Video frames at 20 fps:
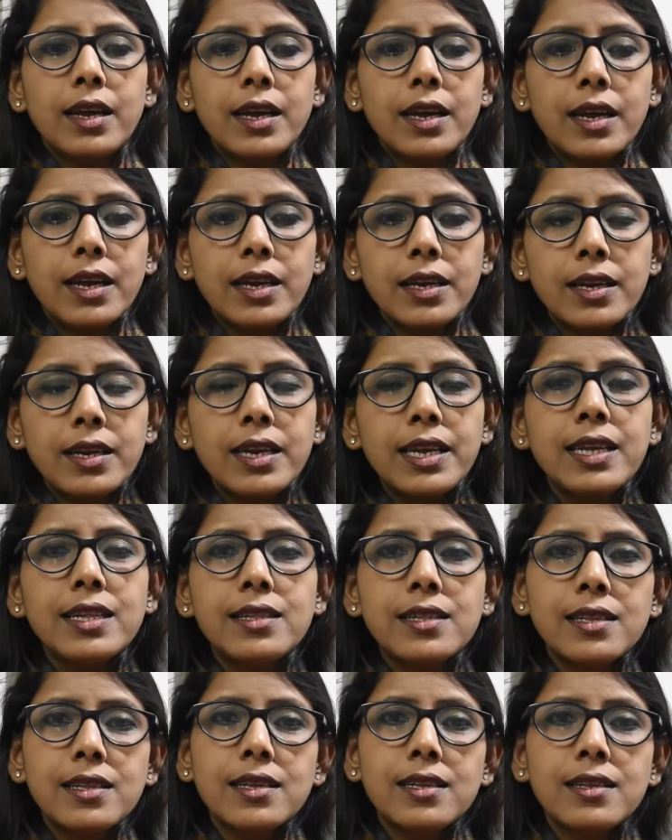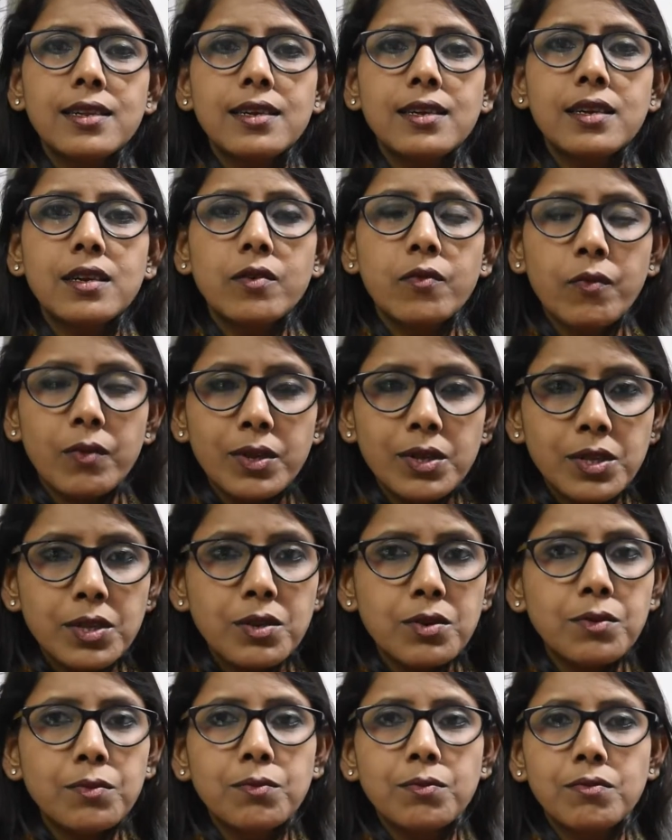It needs certain
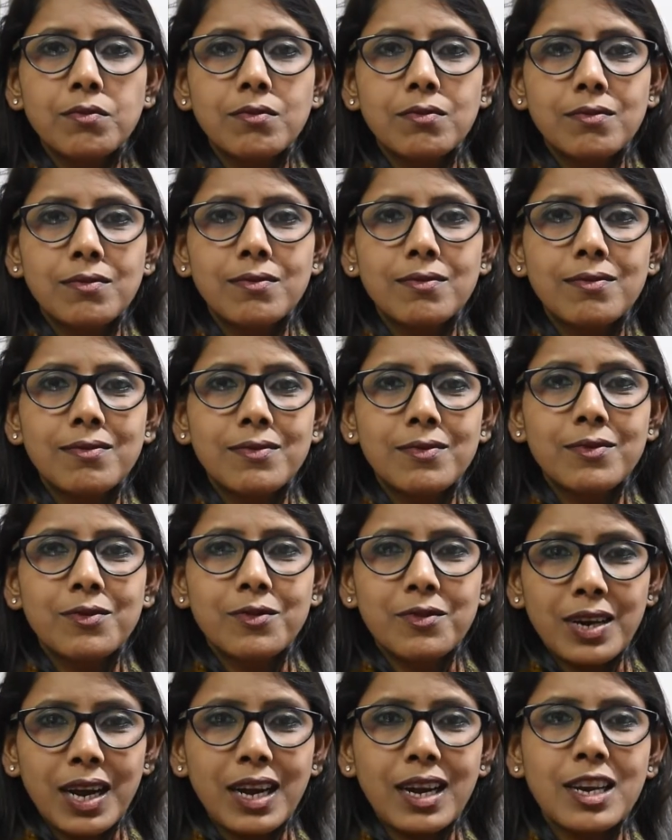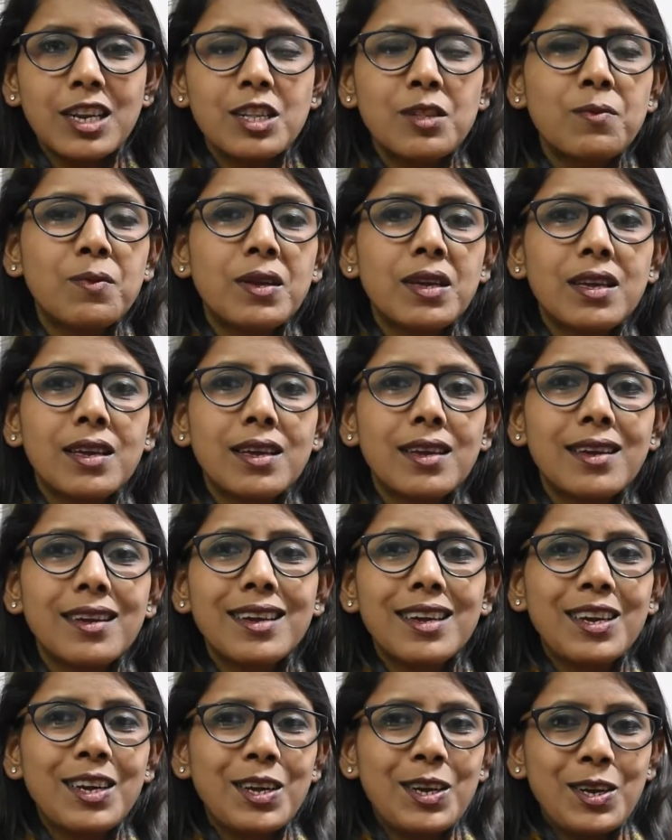wisdom, frankly speaking,
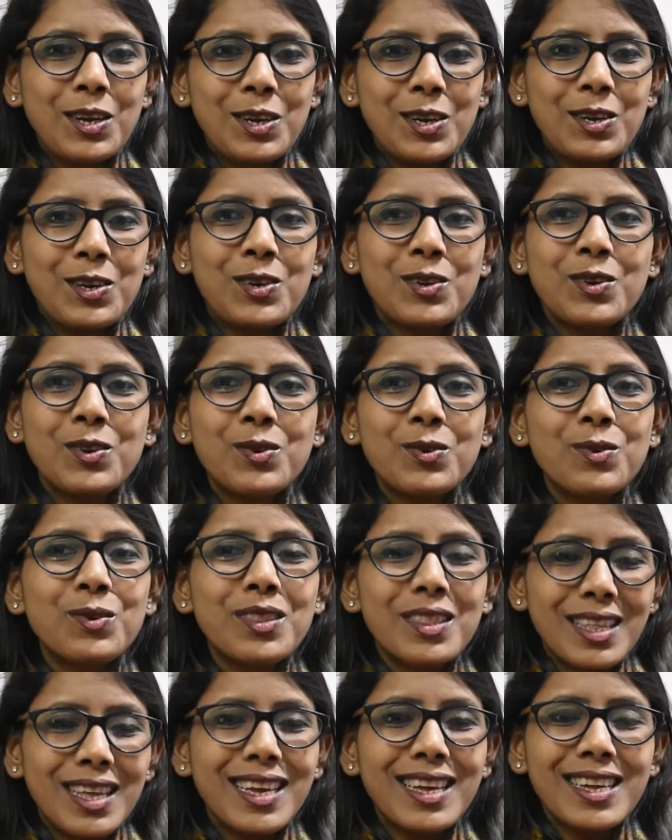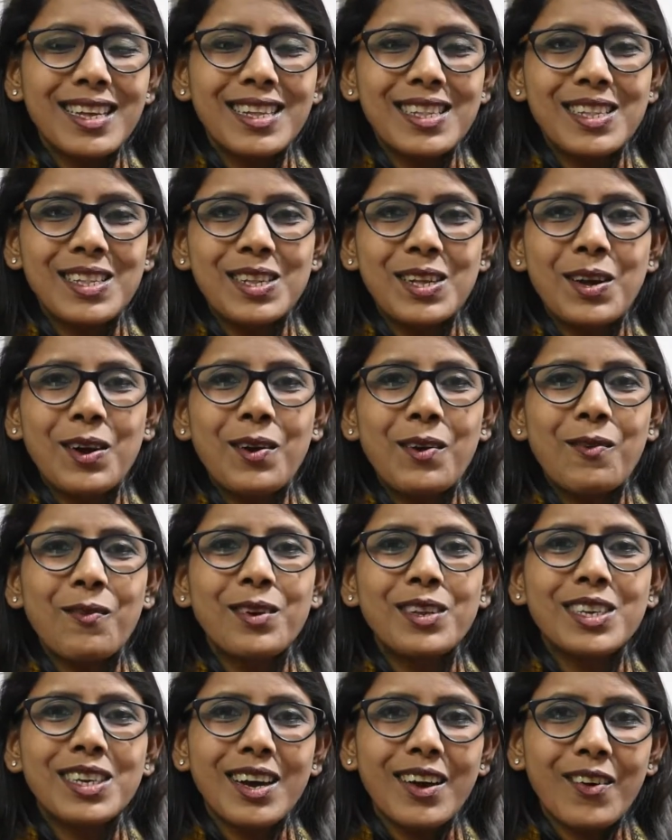to do things
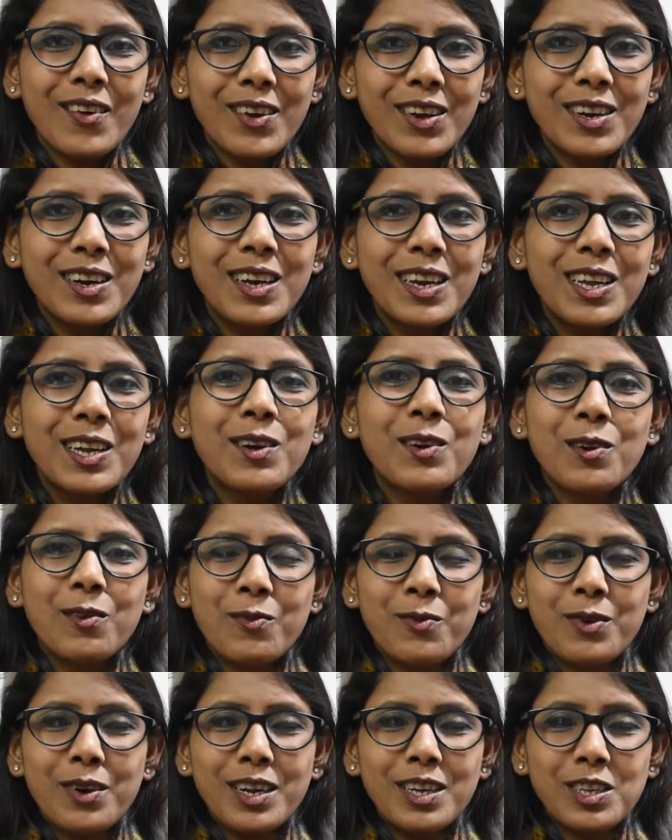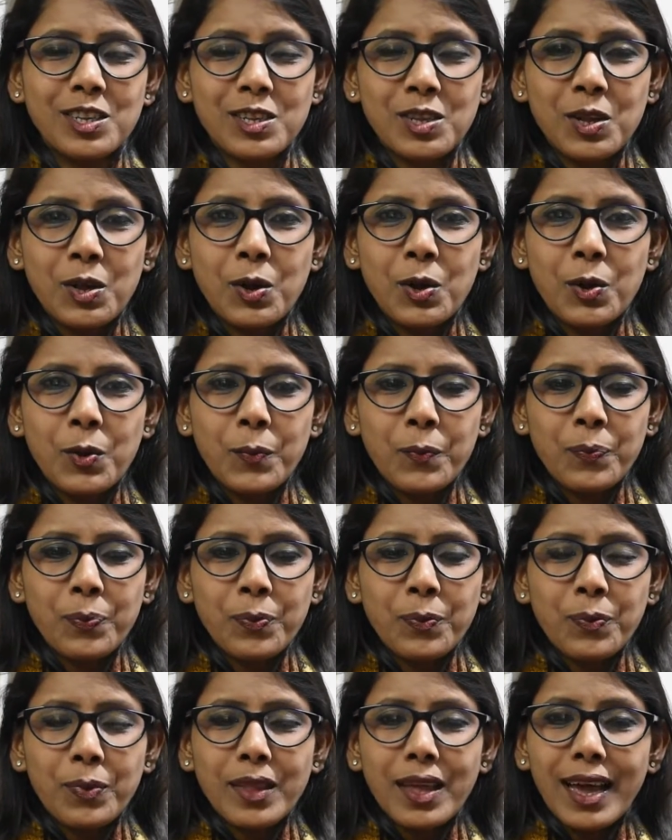which are really good for us.
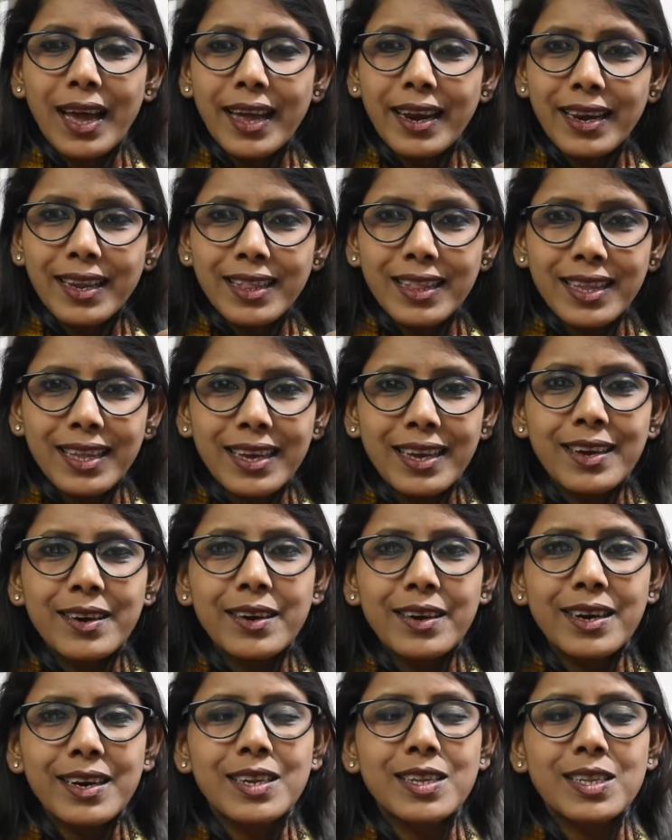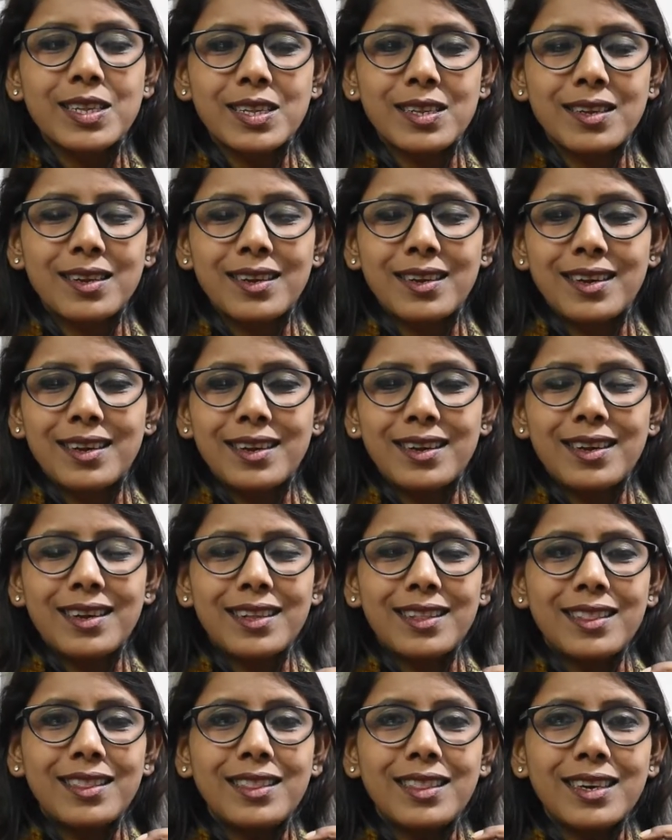And here is
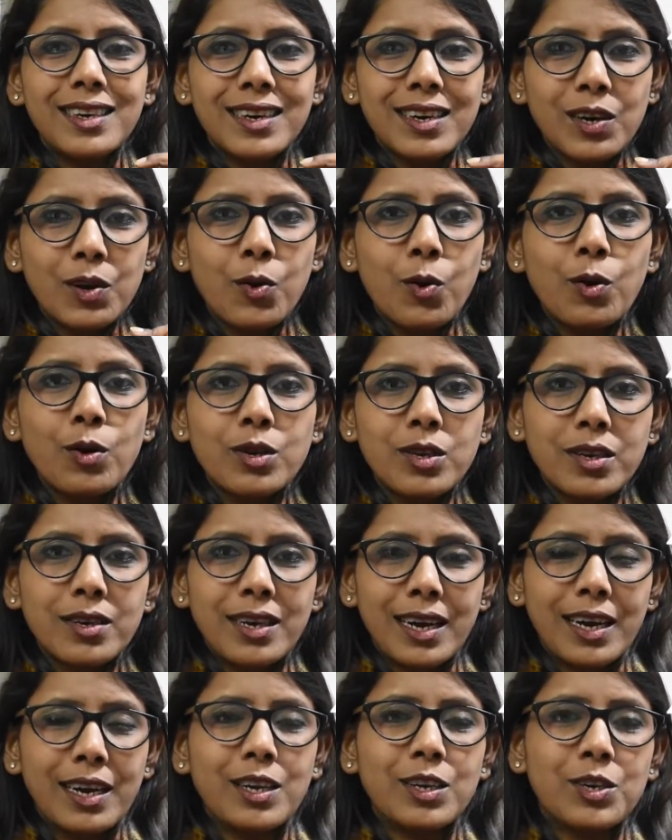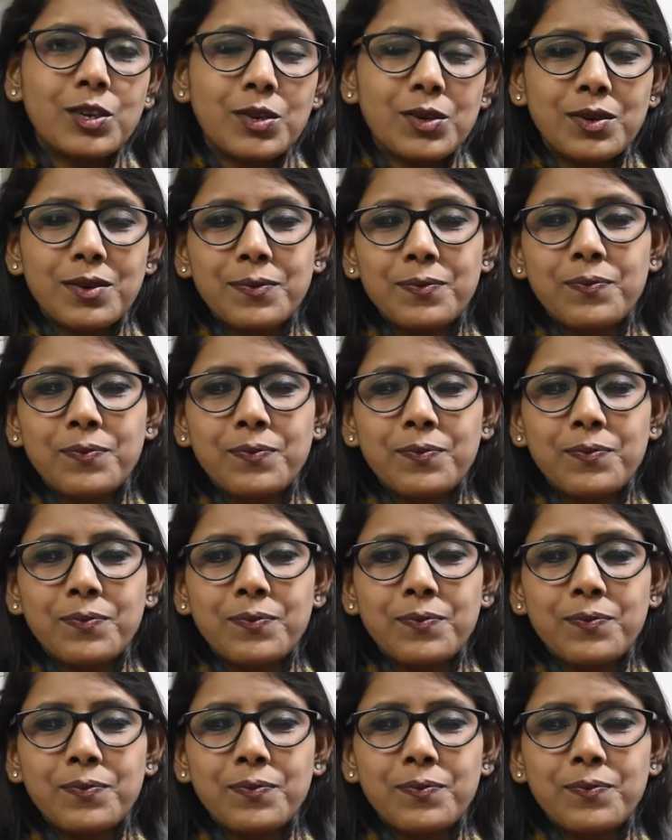the golden nugget.